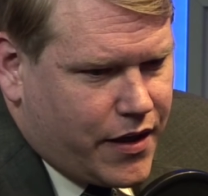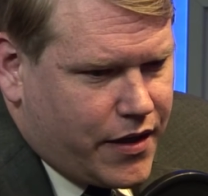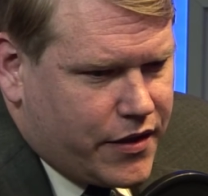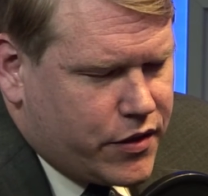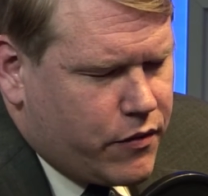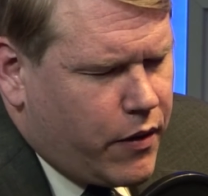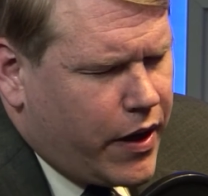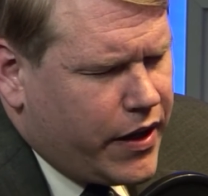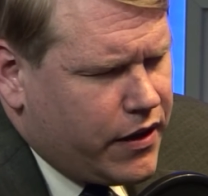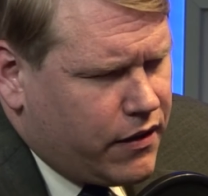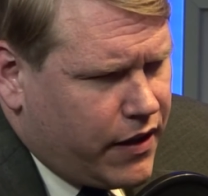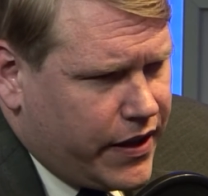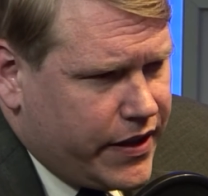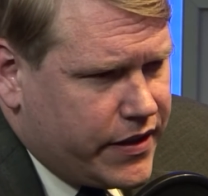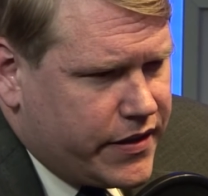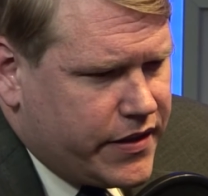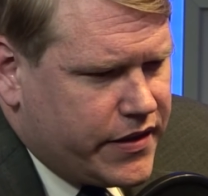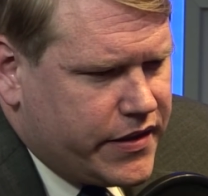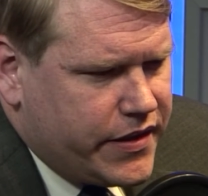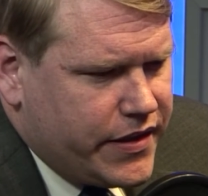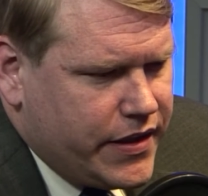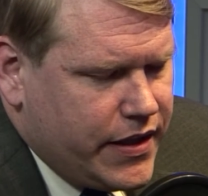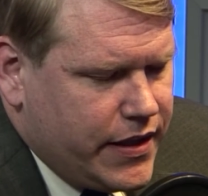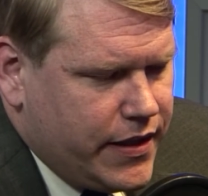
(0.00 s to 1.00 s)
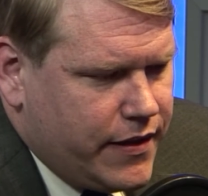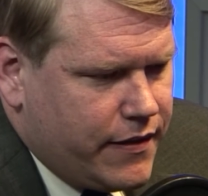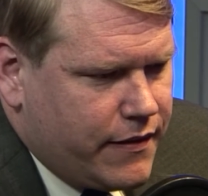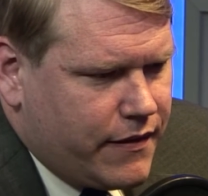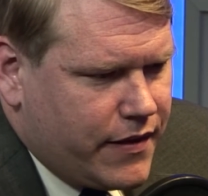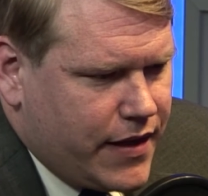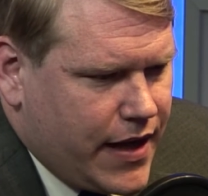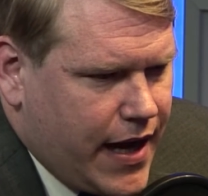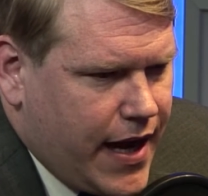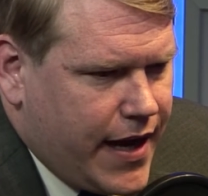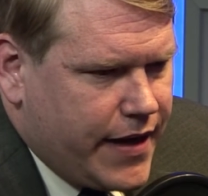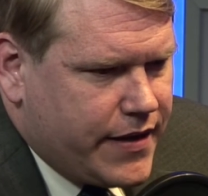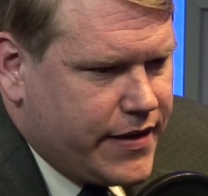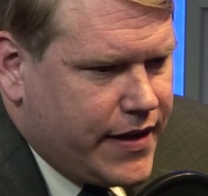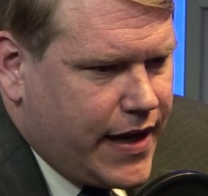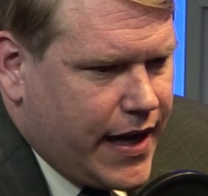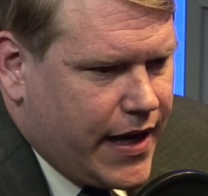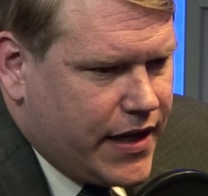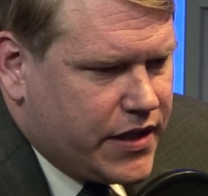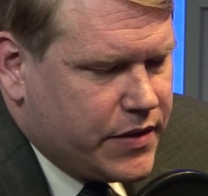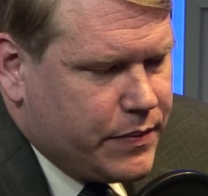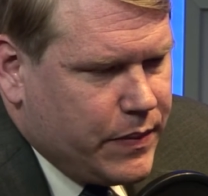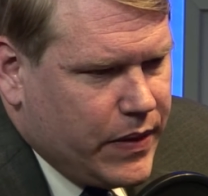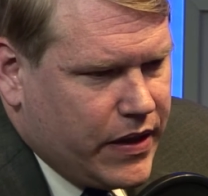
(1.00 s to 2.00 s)
So I'd like to see that
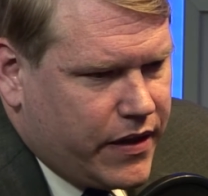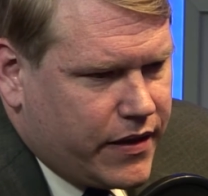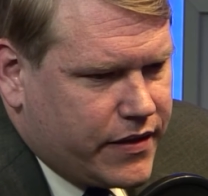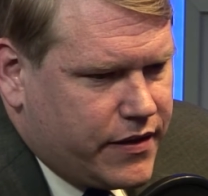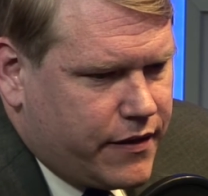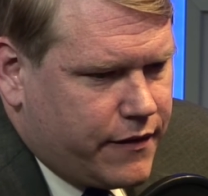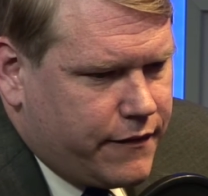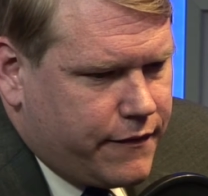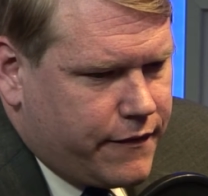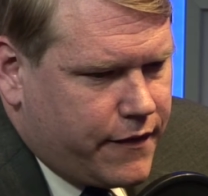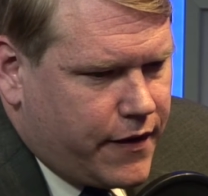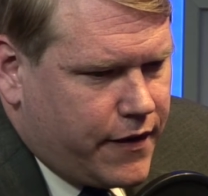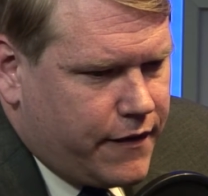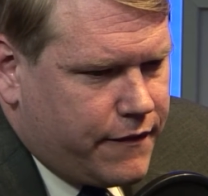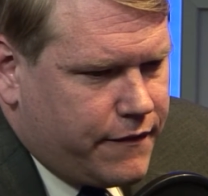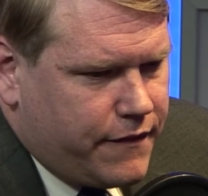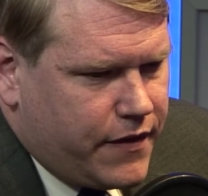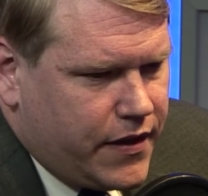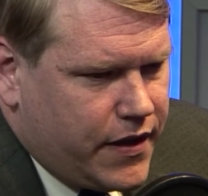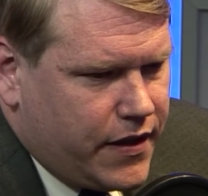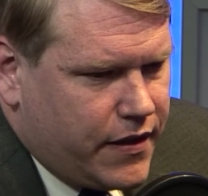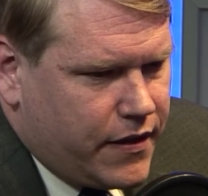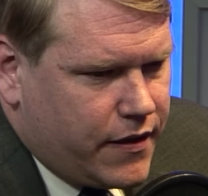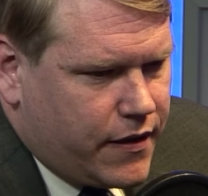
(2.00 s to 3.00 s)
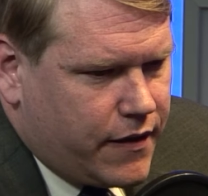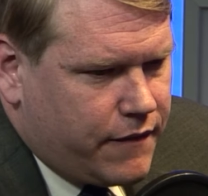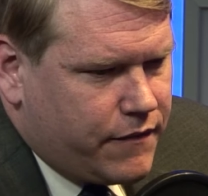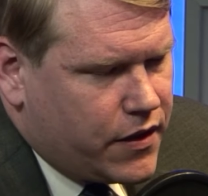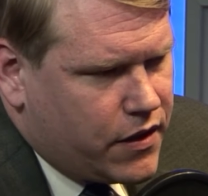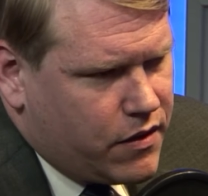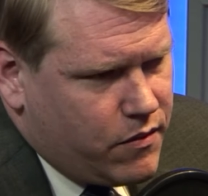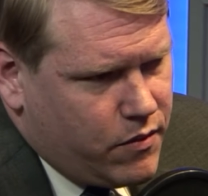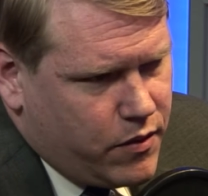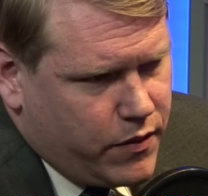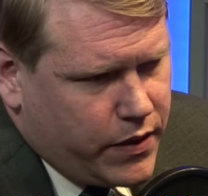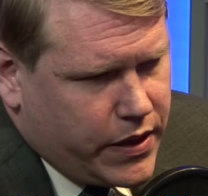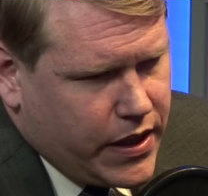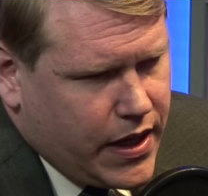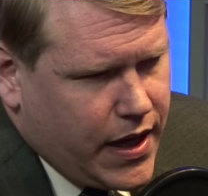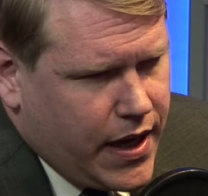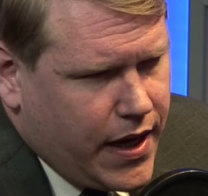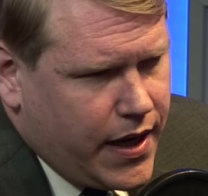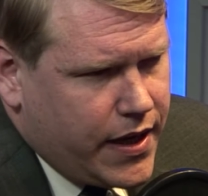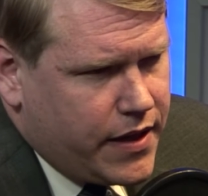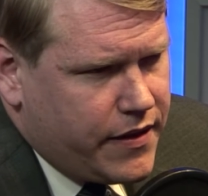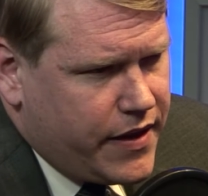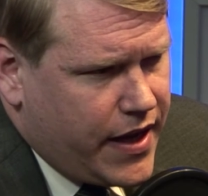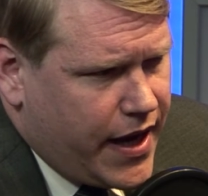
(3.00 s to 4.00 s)
aspect of the
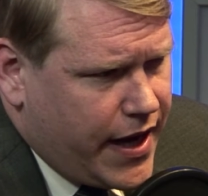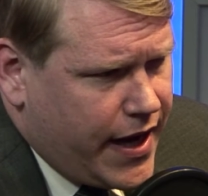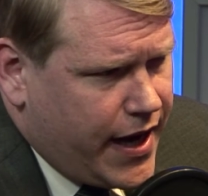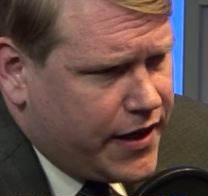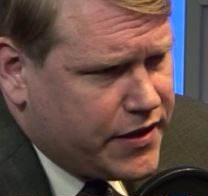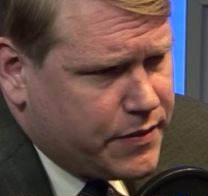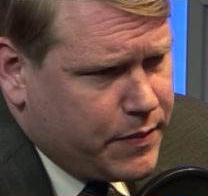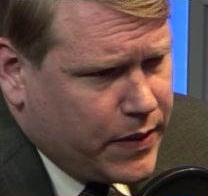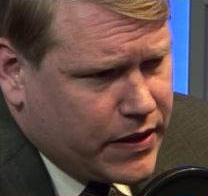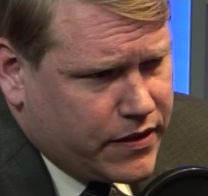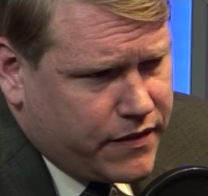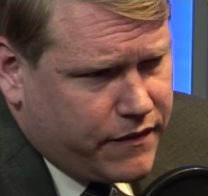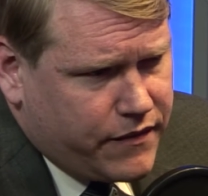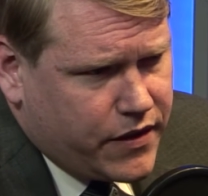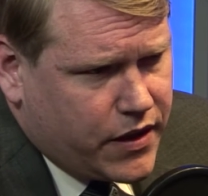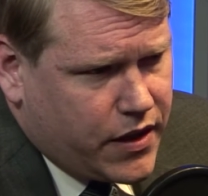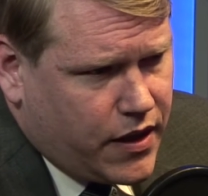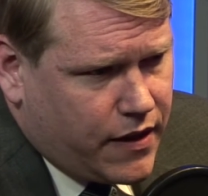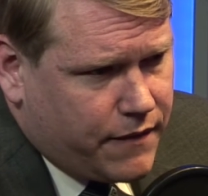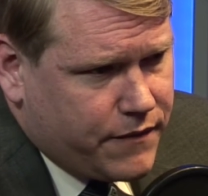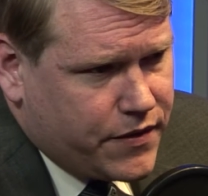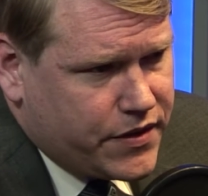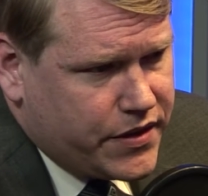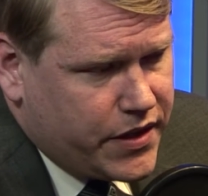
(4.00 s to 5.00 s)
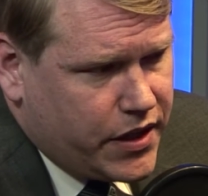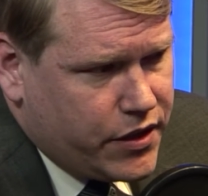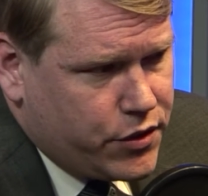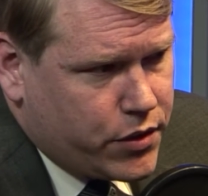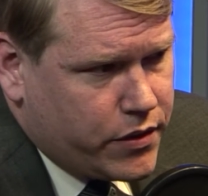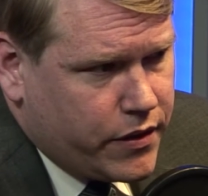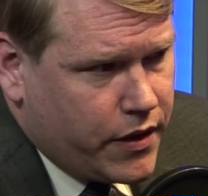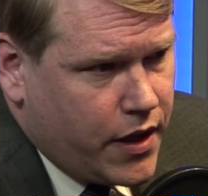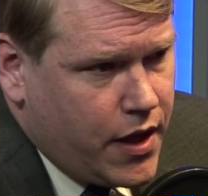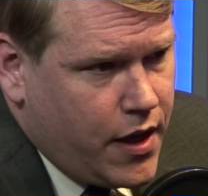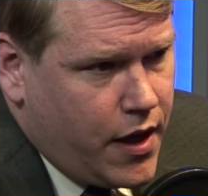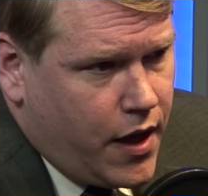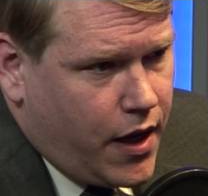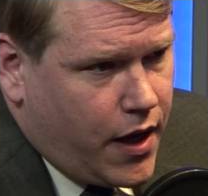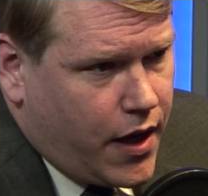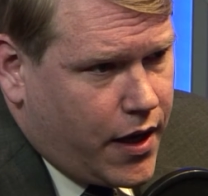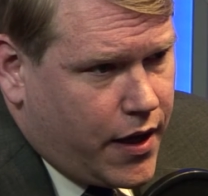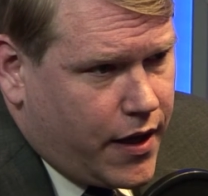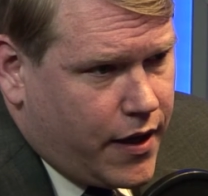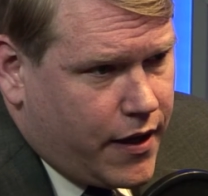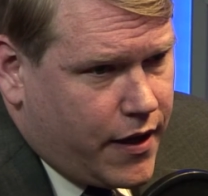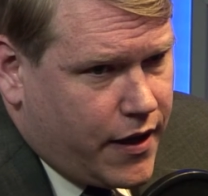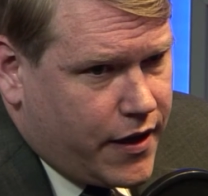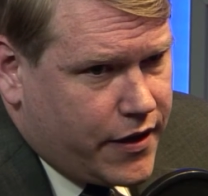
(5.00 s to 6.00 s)
communique and that aspect of the conversation
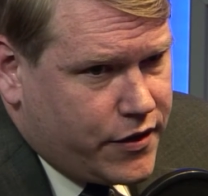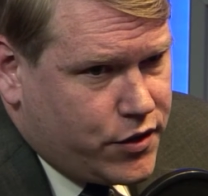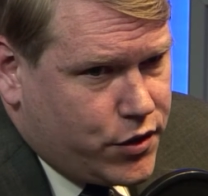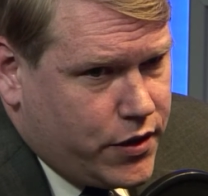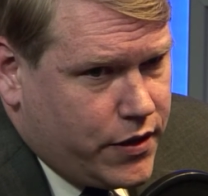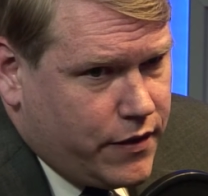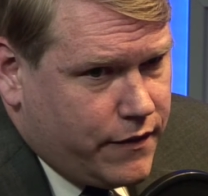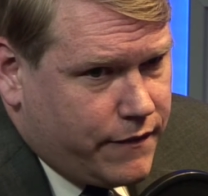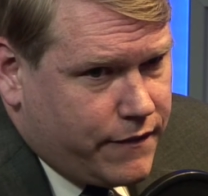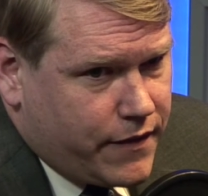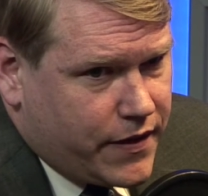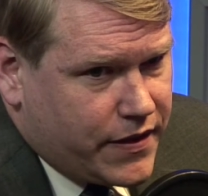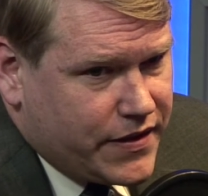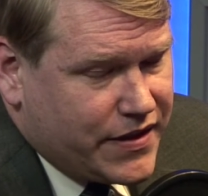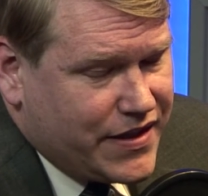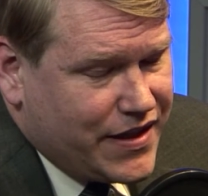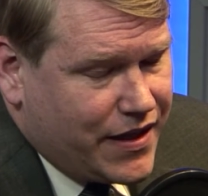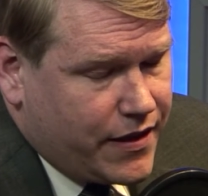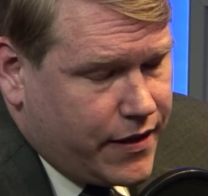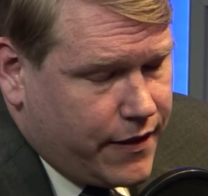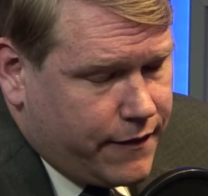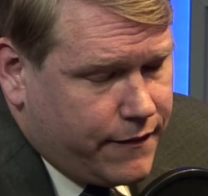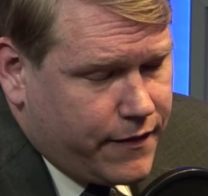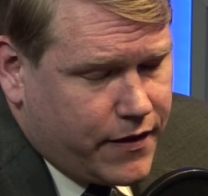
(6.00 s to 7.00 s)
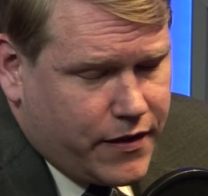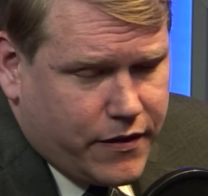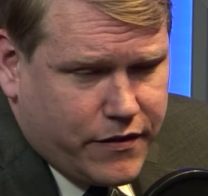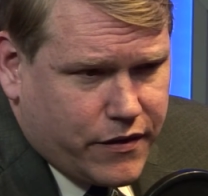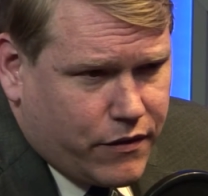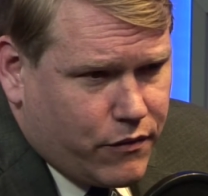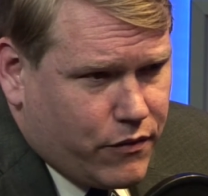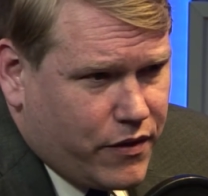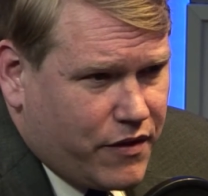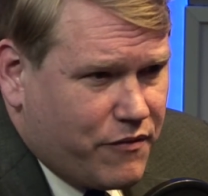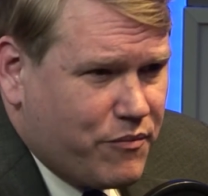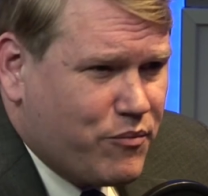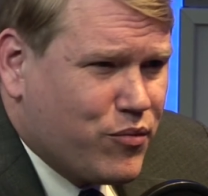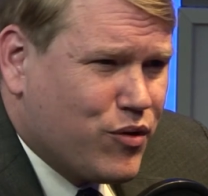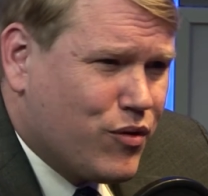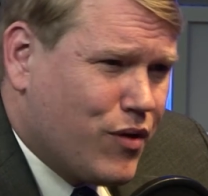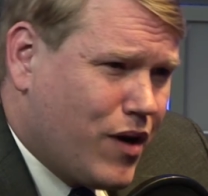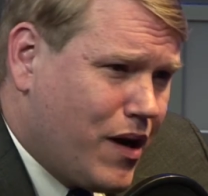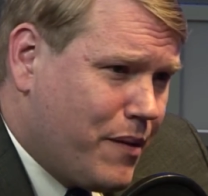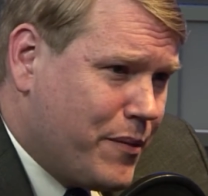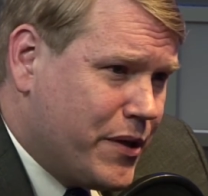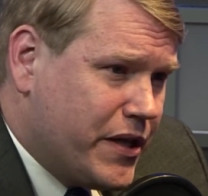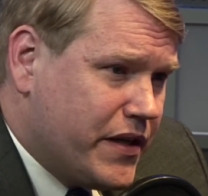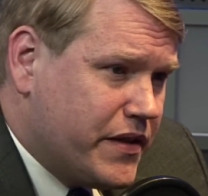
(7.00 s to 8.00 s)
achieve a significant degree of
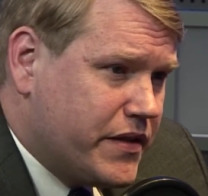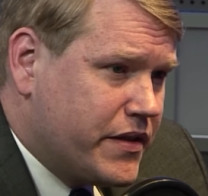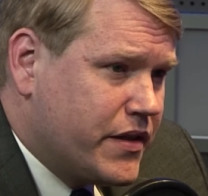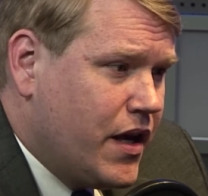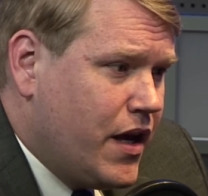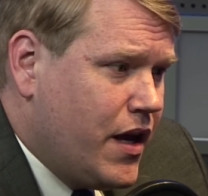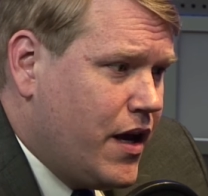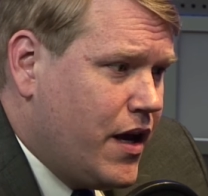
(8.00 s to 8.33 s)
prominence